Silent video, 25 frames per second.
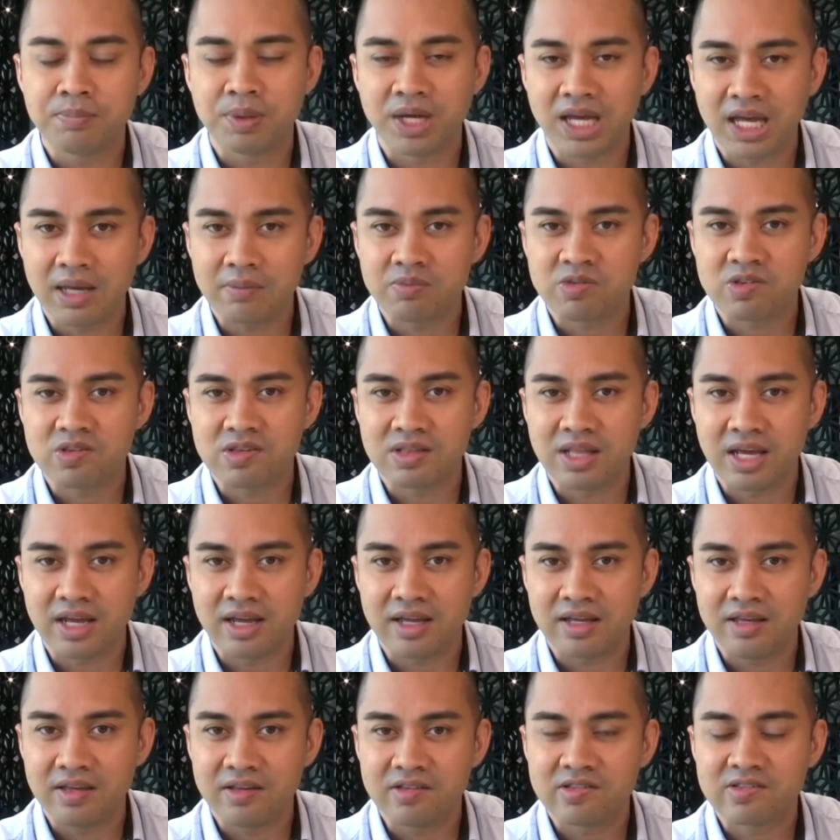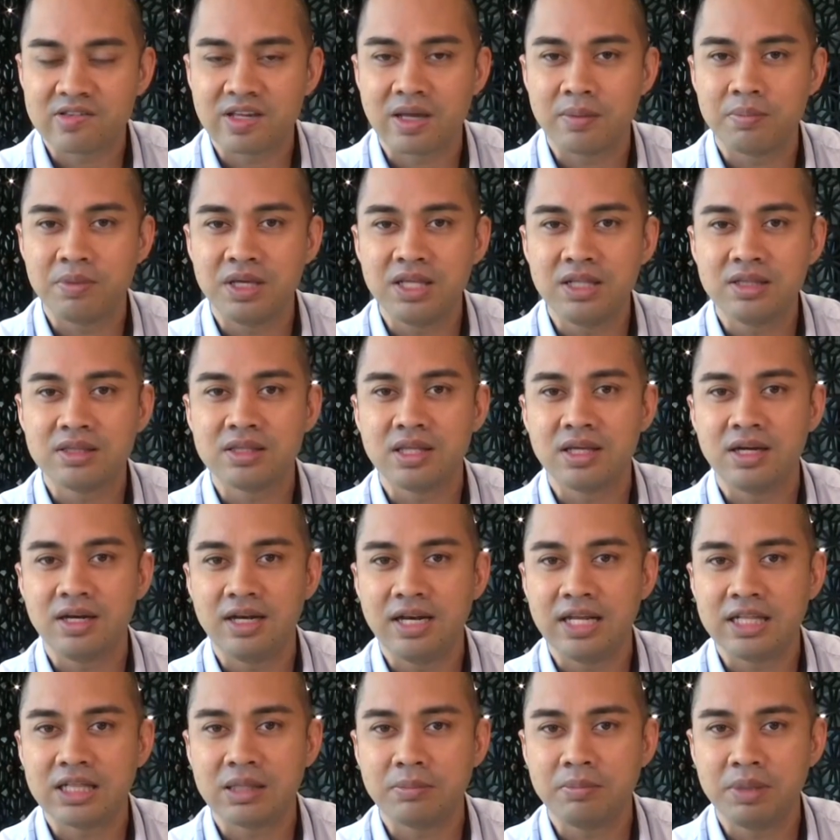Perhaps there is some
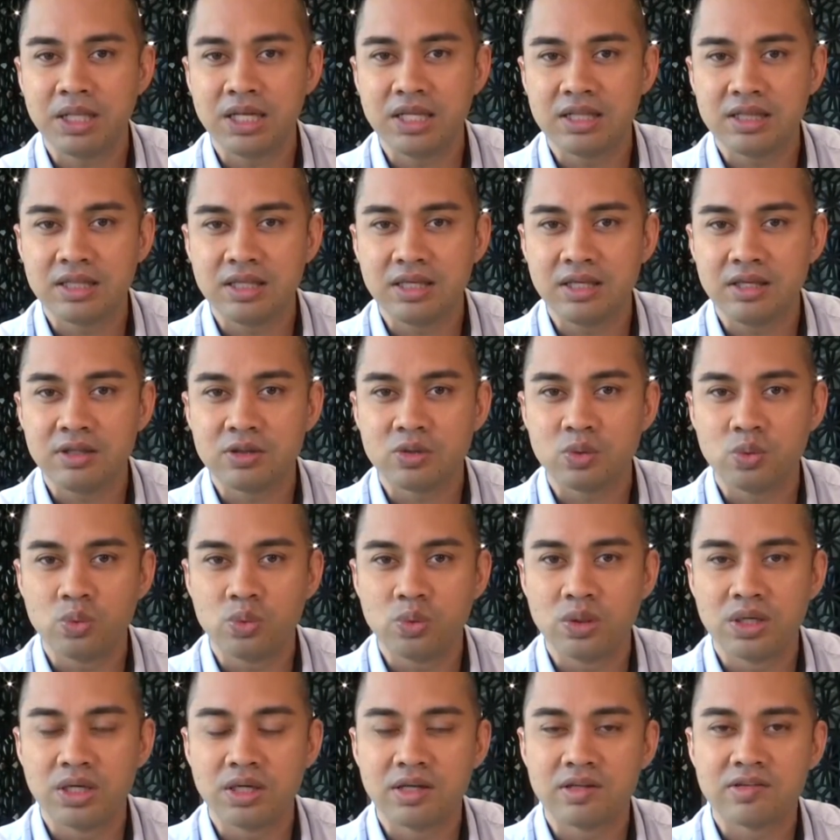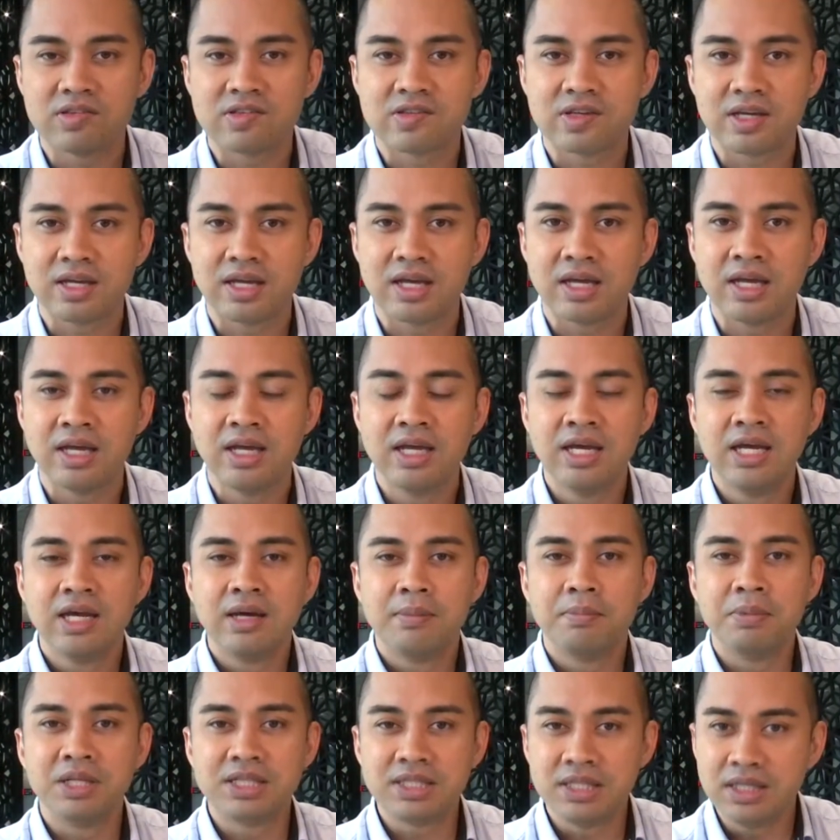interrelatability towards uh,
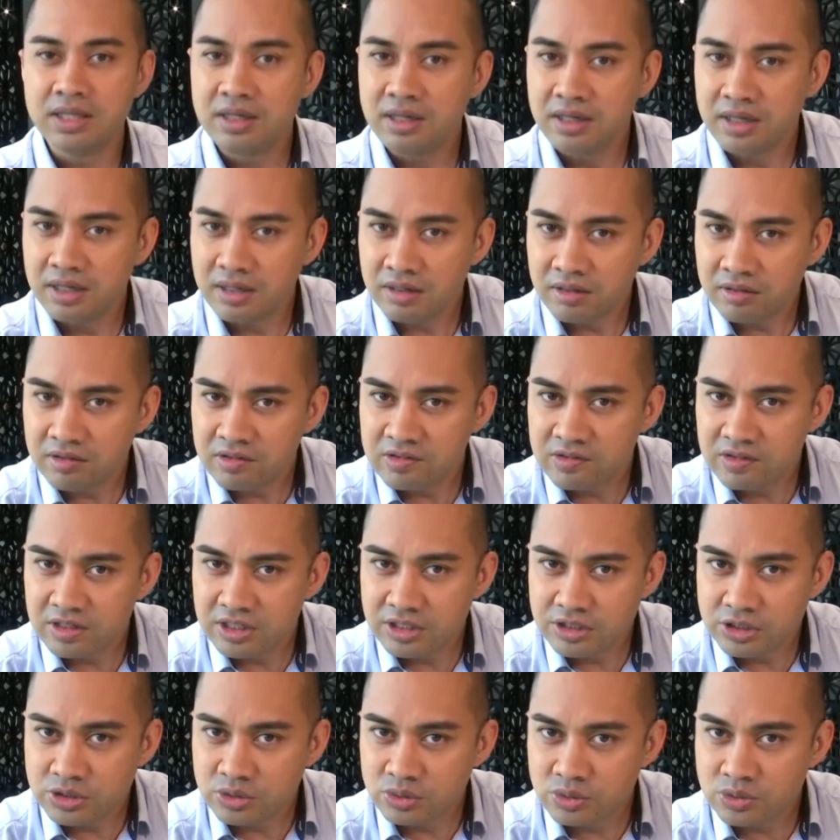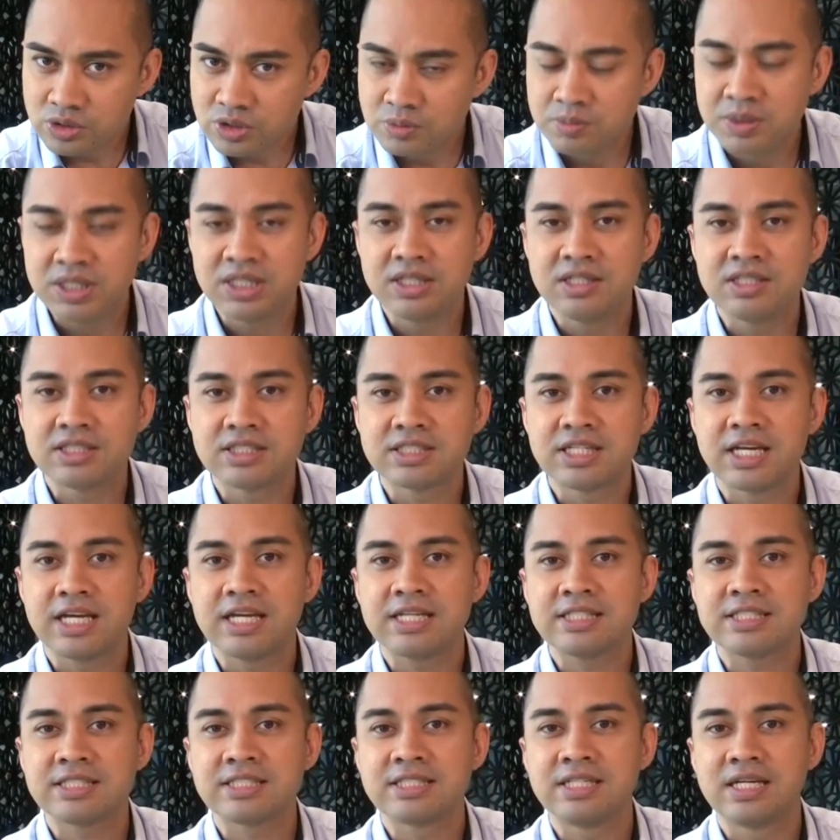materials issues being
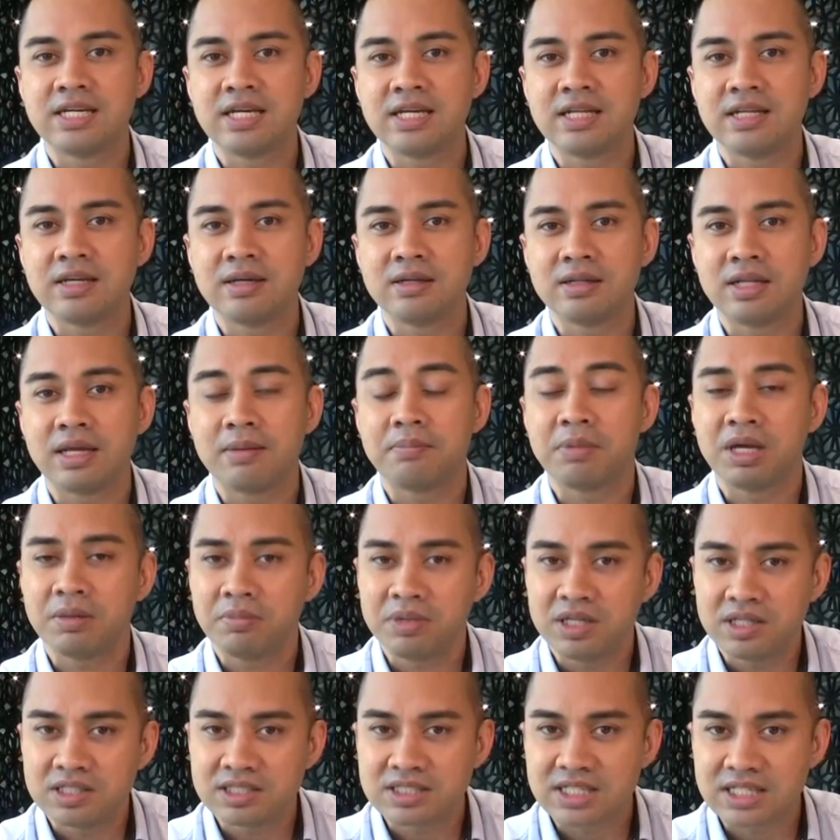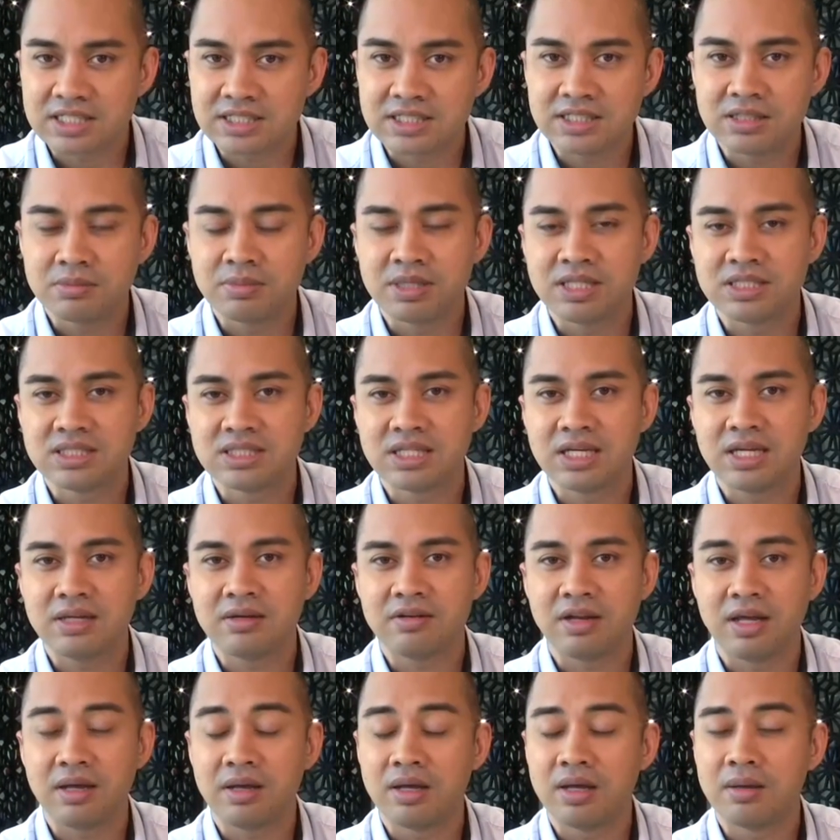discussed uh, that might be discussed in the
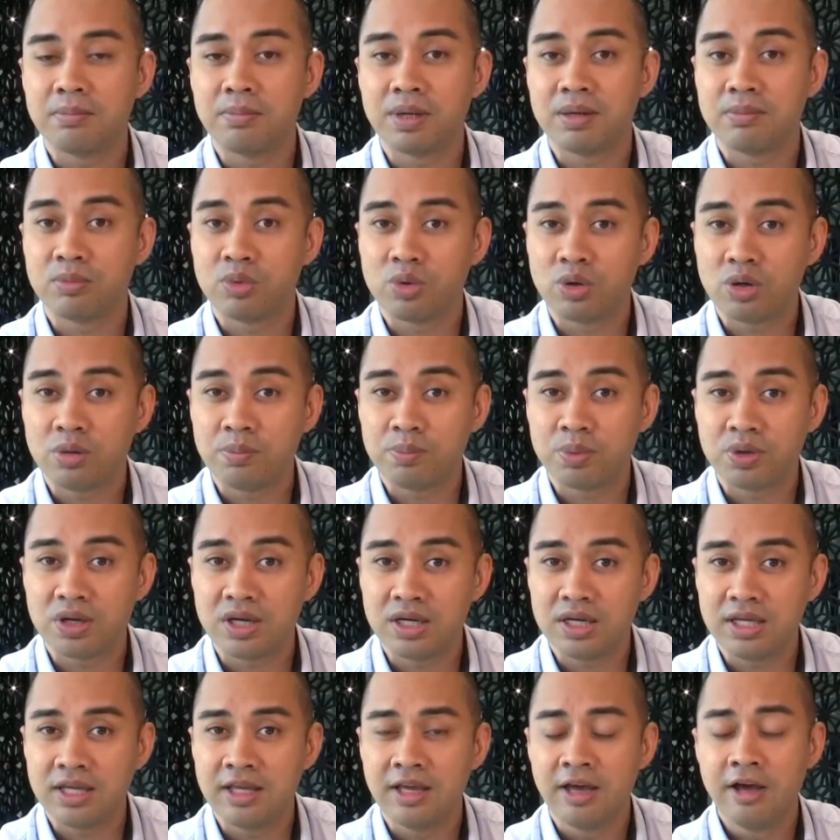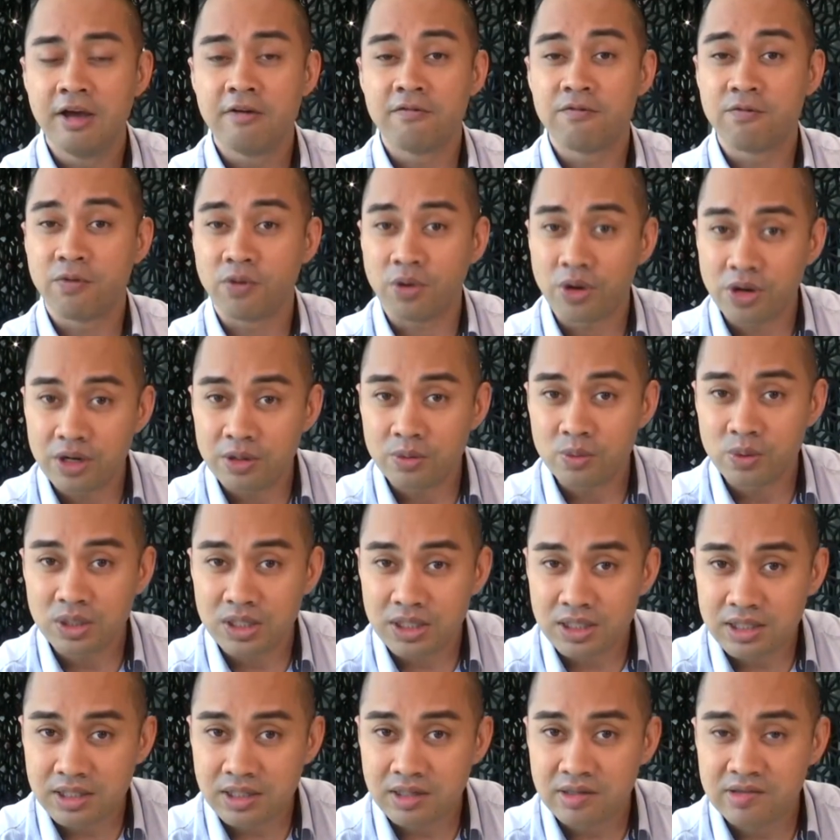budget, but more importantly, foreign
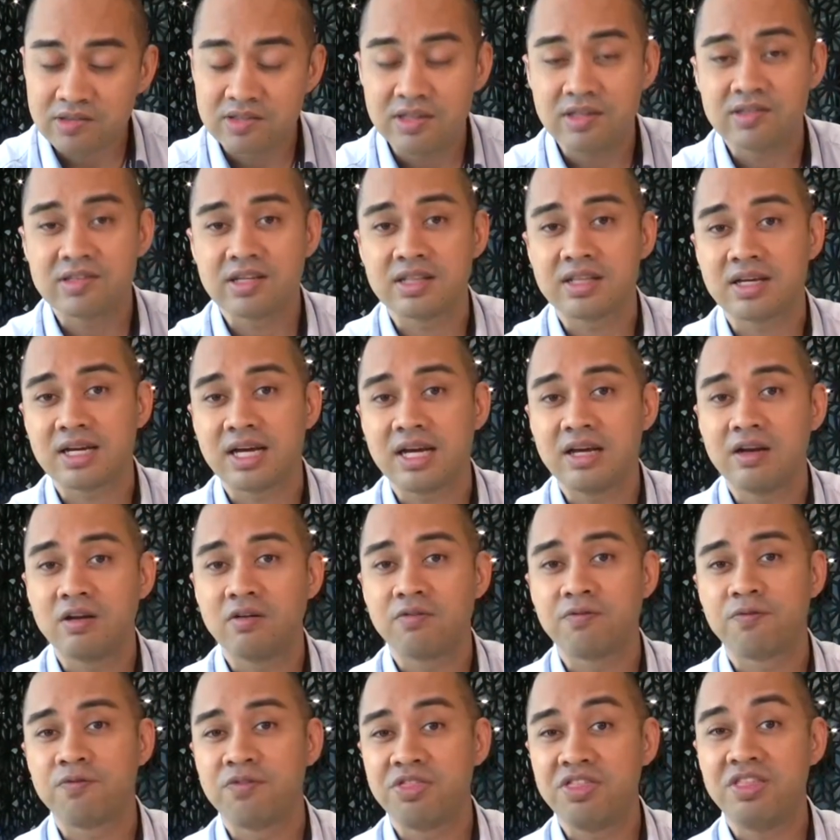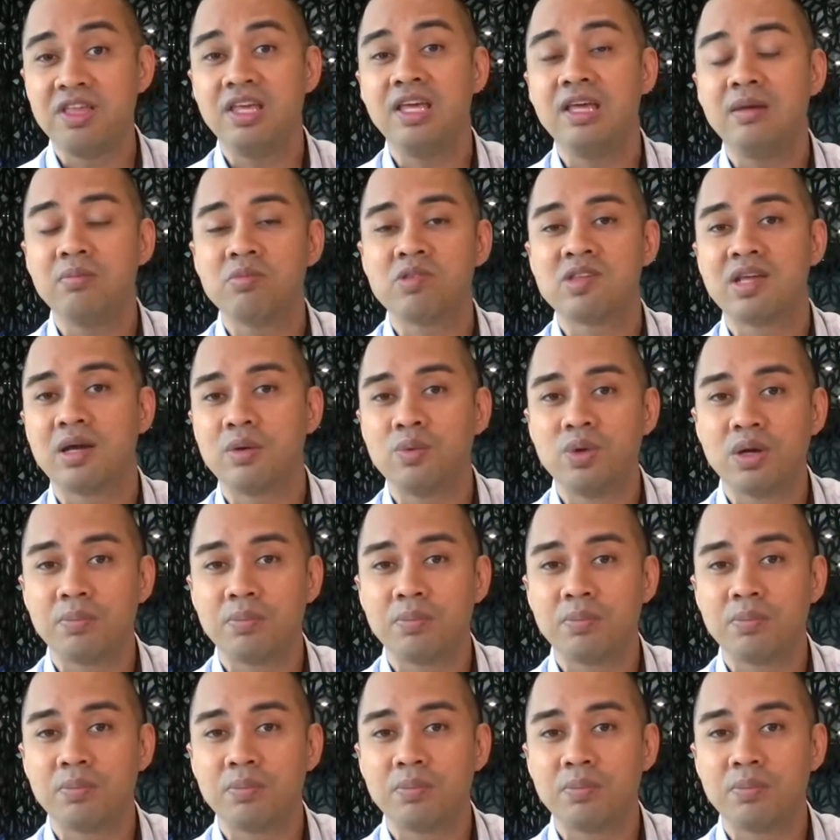workers. These are the kind of themes that we